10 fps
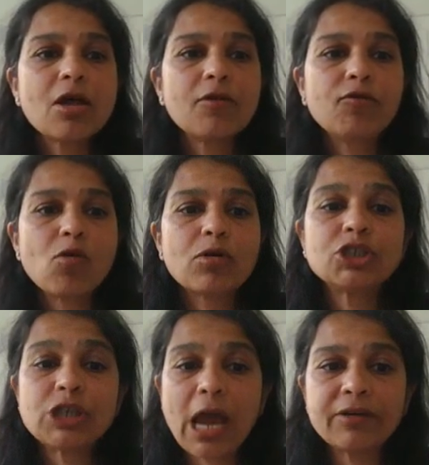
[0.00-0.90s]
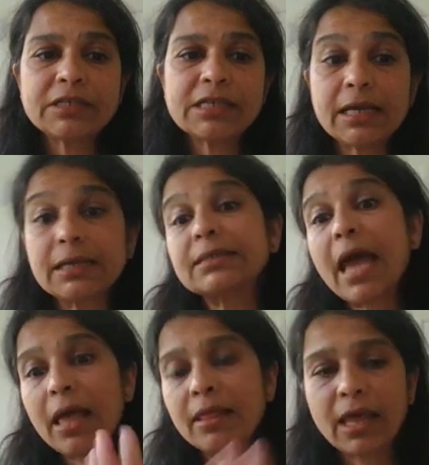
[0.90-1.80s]
for charities
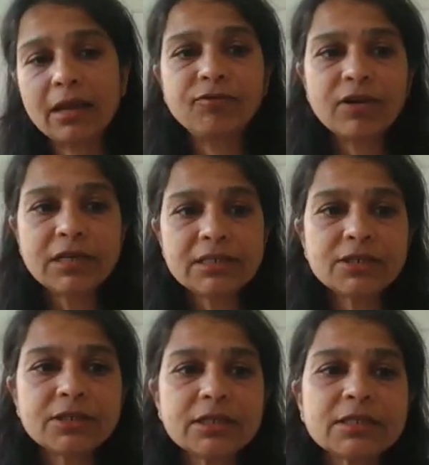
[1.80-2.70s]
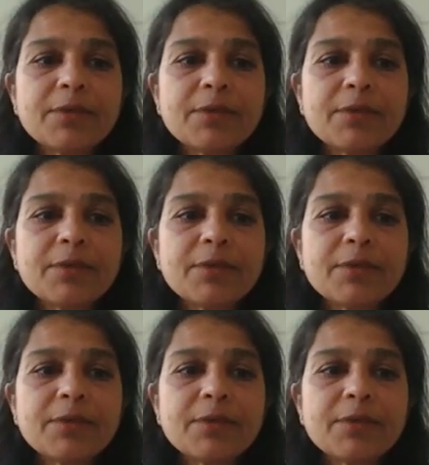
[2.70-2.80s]
and then funders.